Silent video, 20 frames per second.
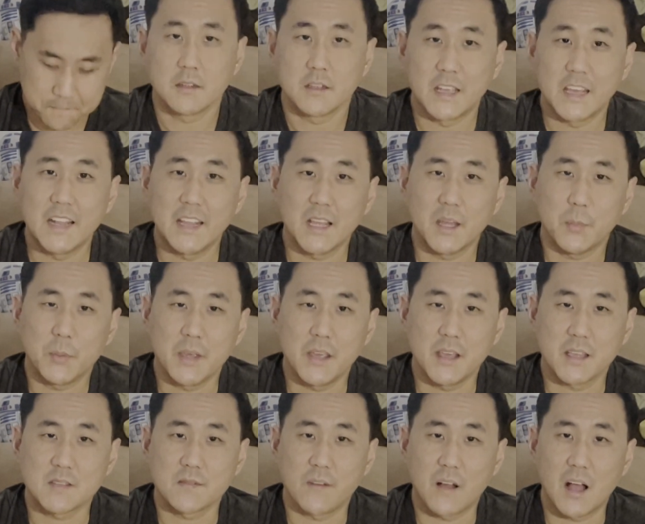Getting a
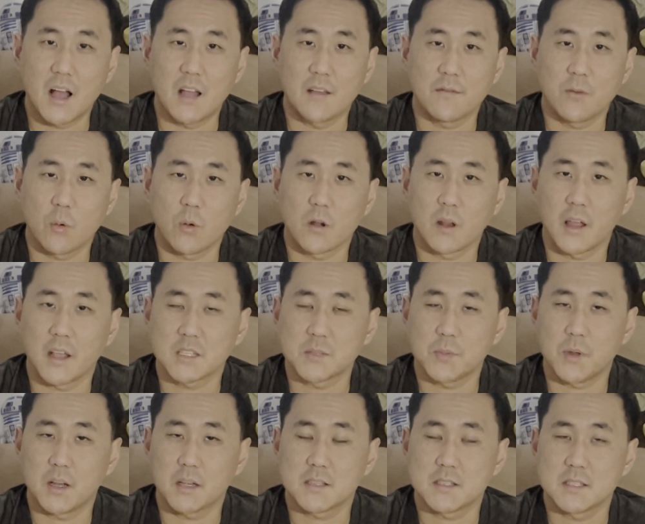PS5 or an
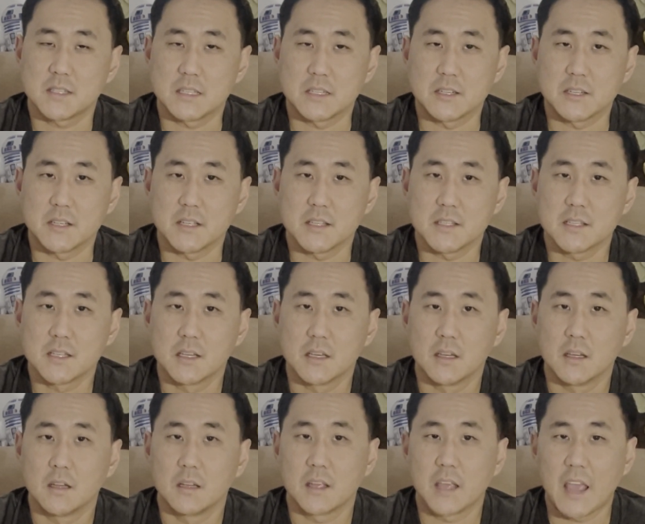Xbox Series
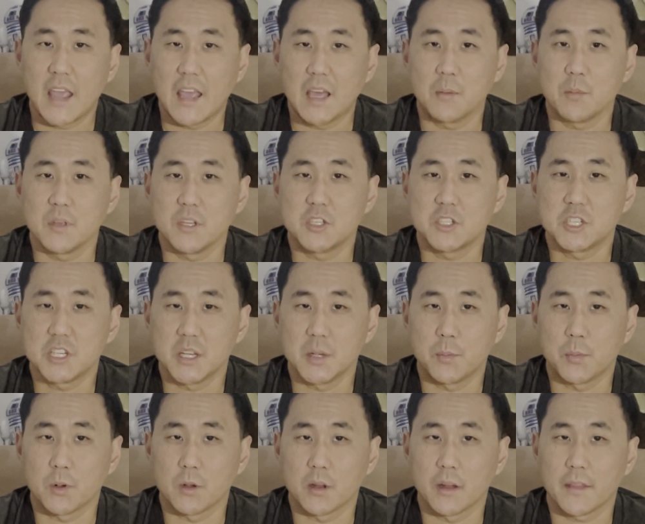can be
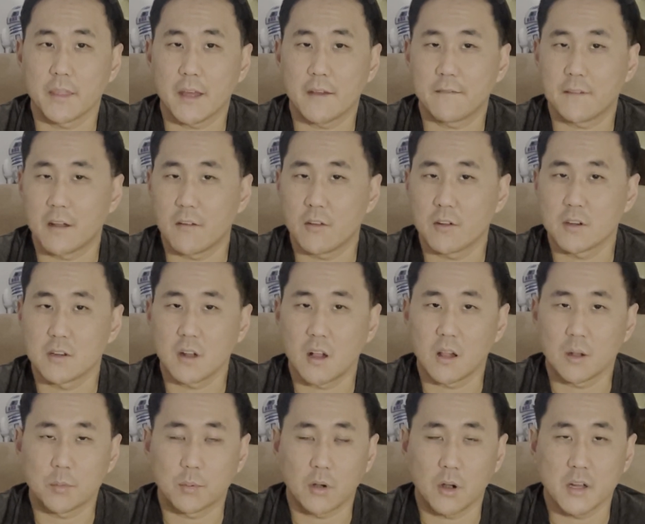cheaper at that
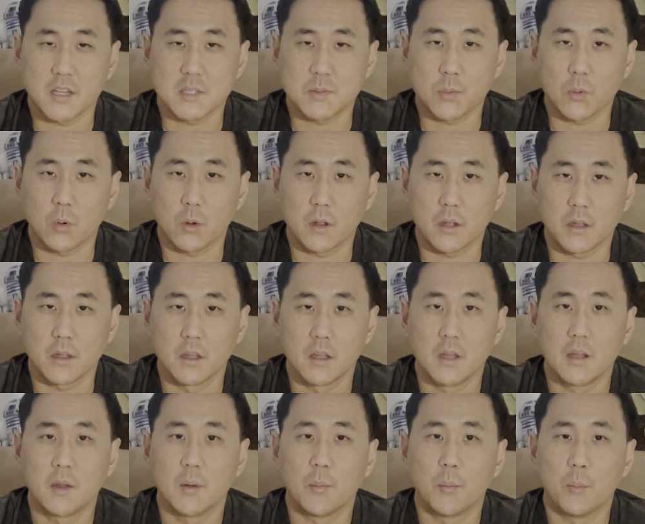$500 price point,
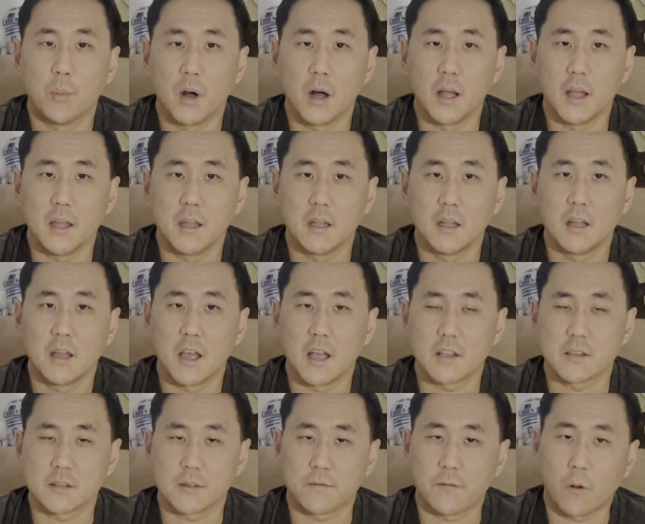but
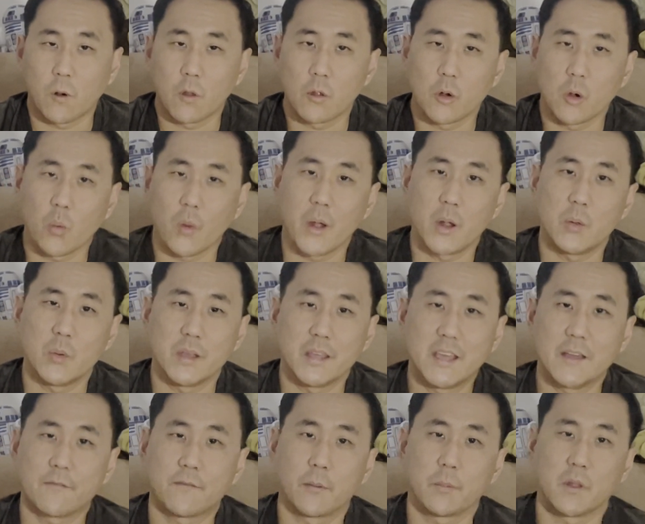as the farther away we
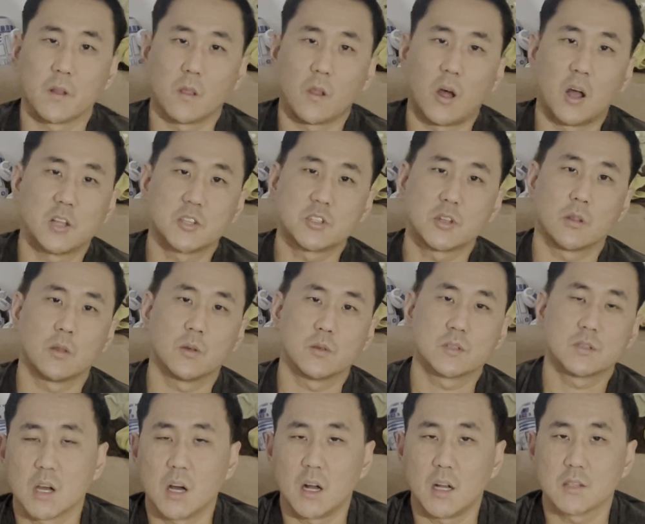get from the launch of
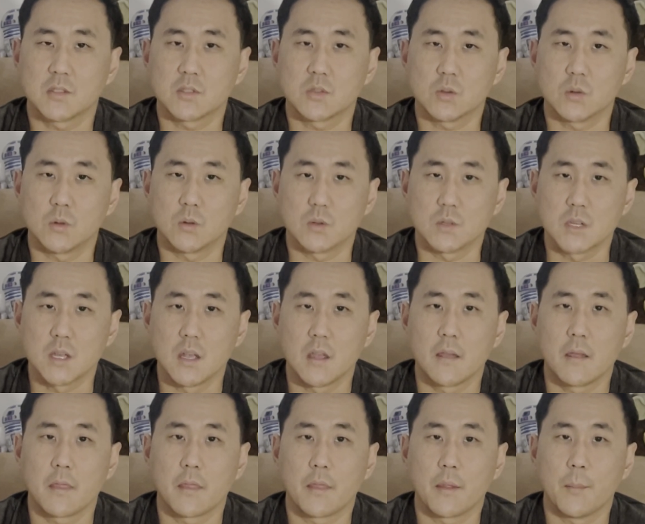those consoles,
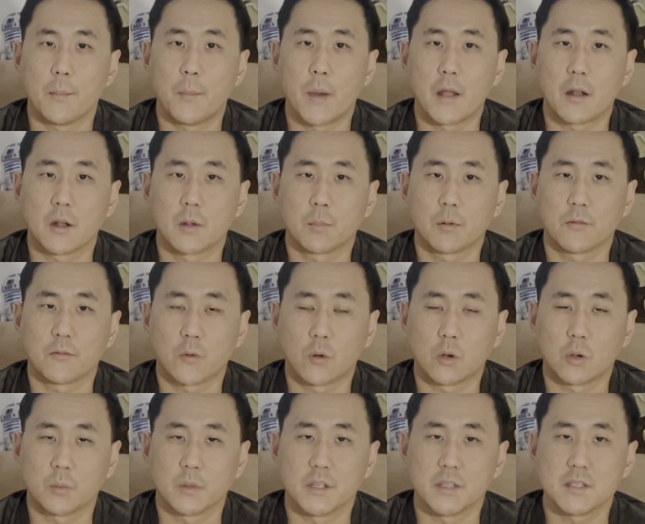the better
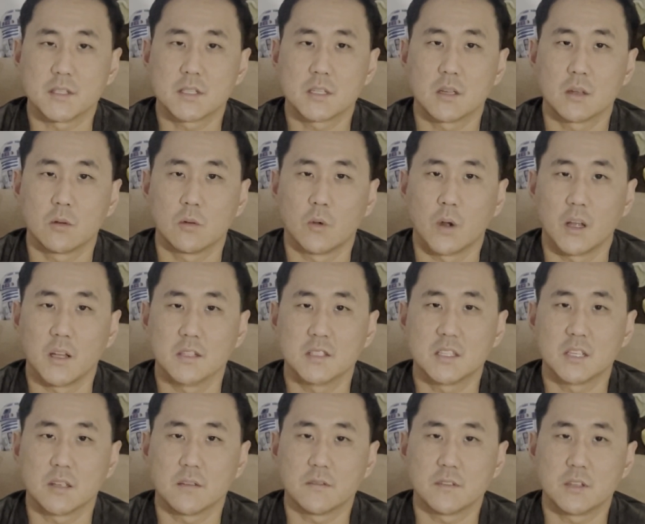performance
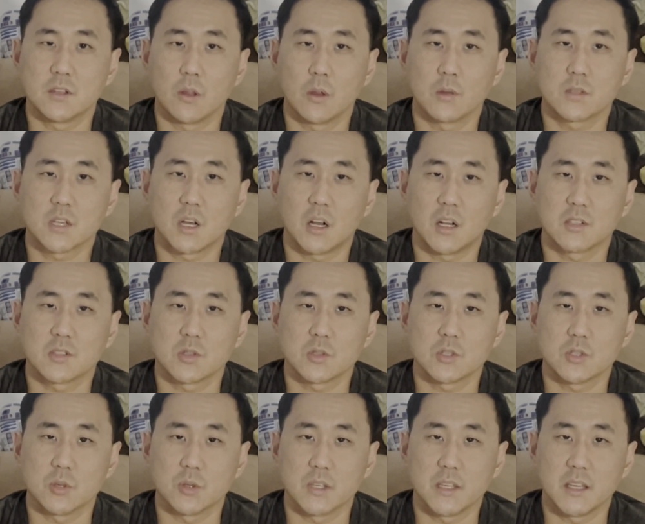relative to those consoles
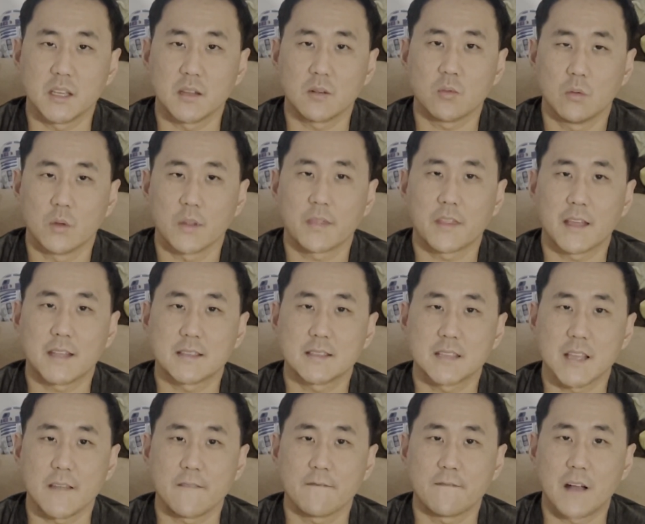you'll get with that
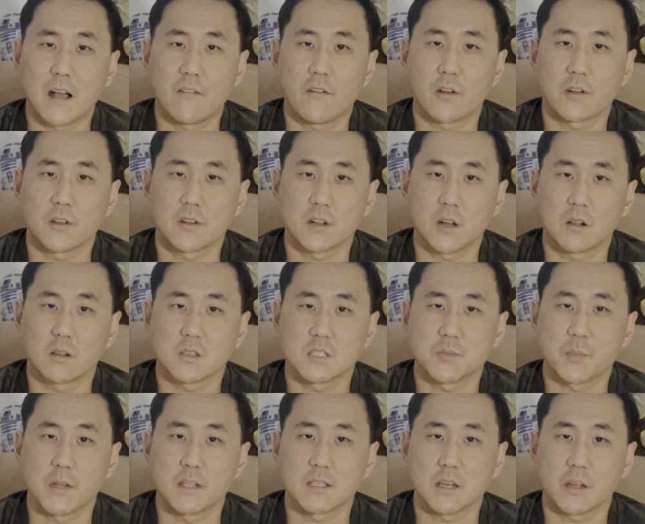same $500
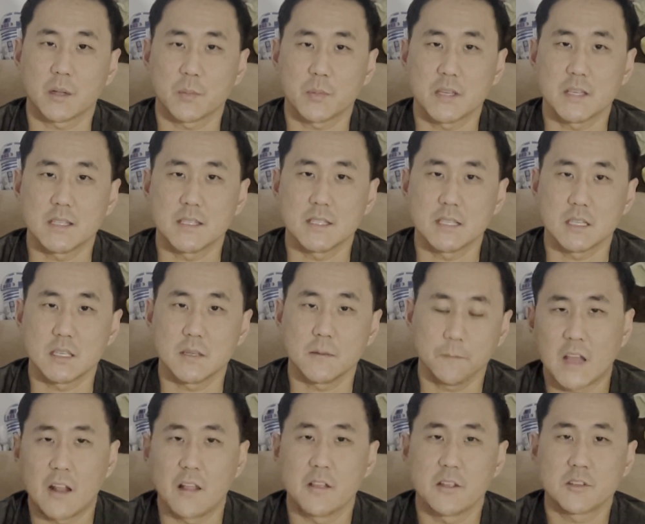spent on a PC.
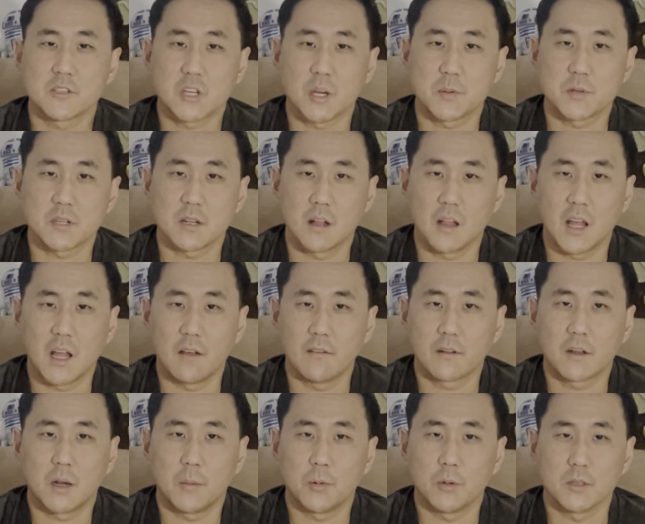Down in the description, I'll have a
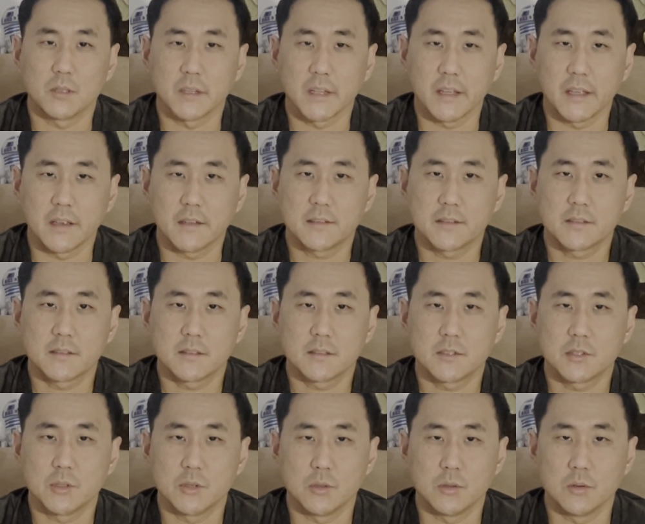couple links
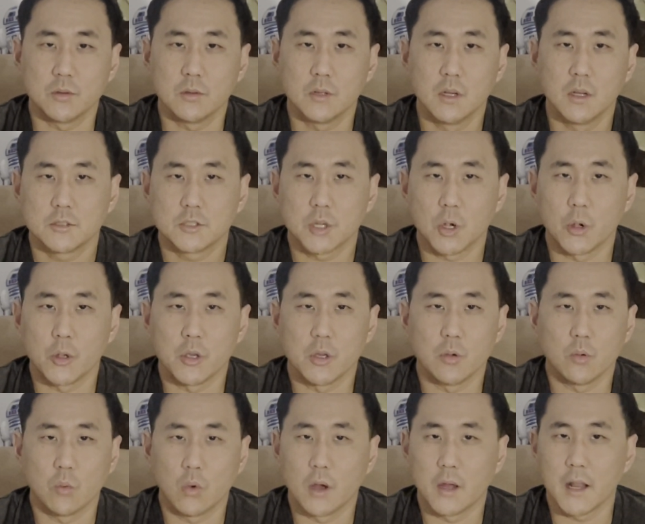to show
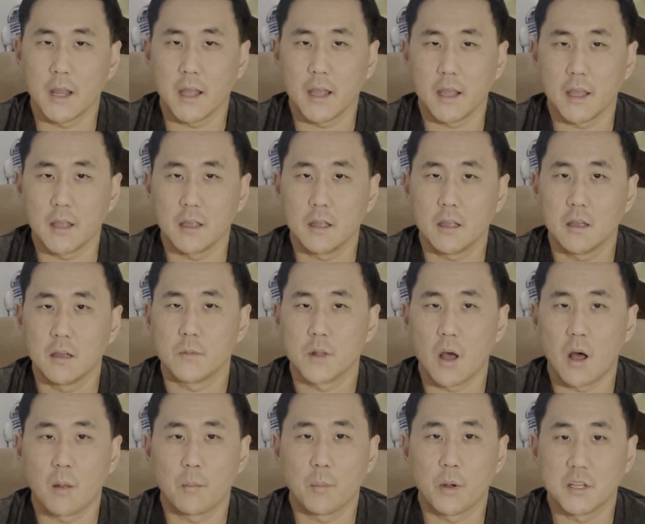you what a
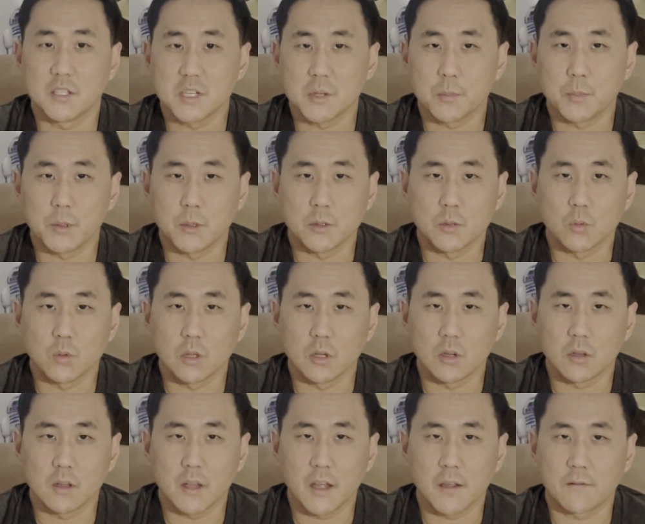non-budget build would
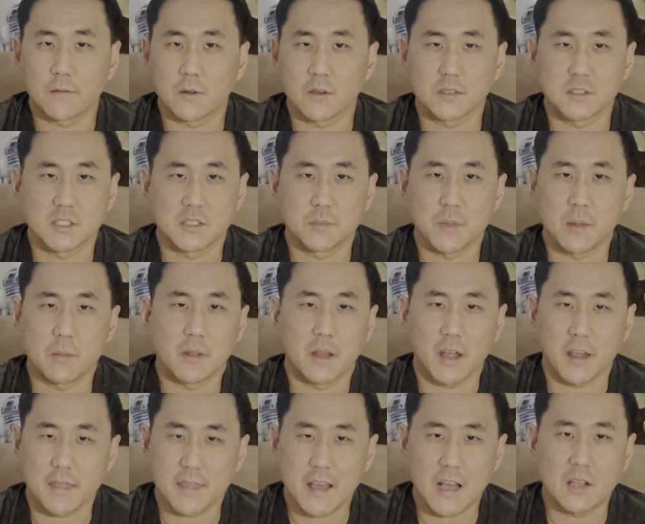look like versus maybe
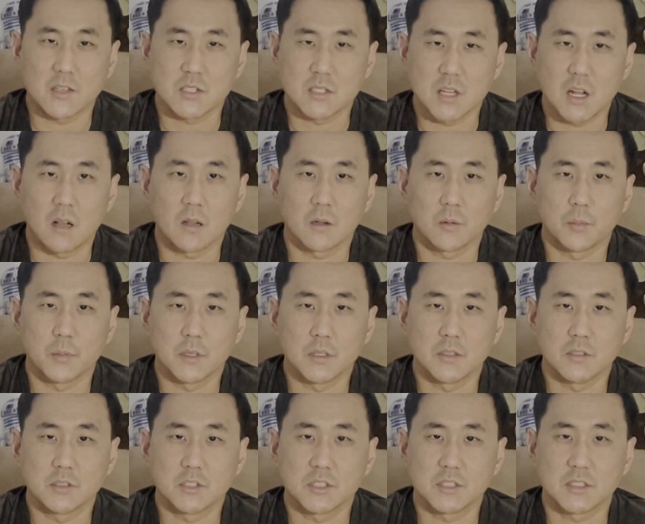like $1,000
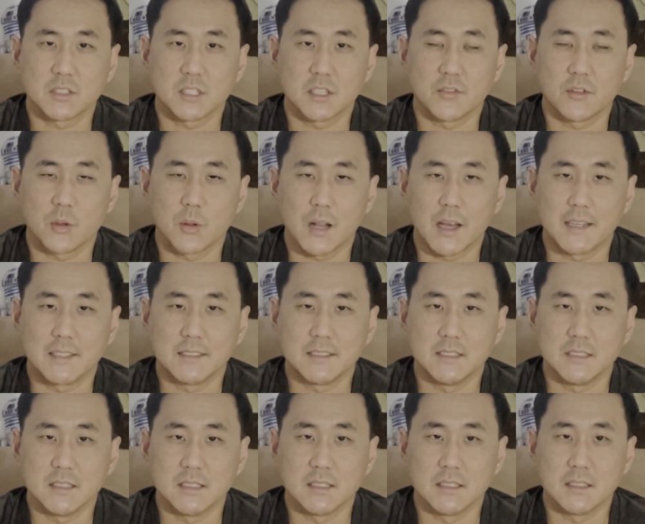build, just to give you an
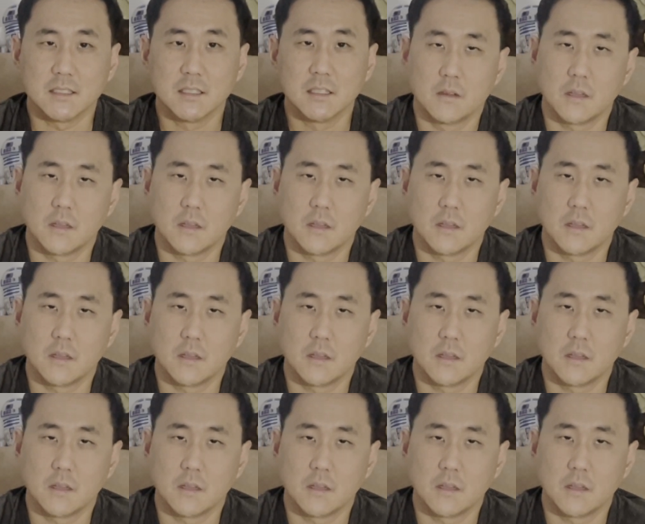idea.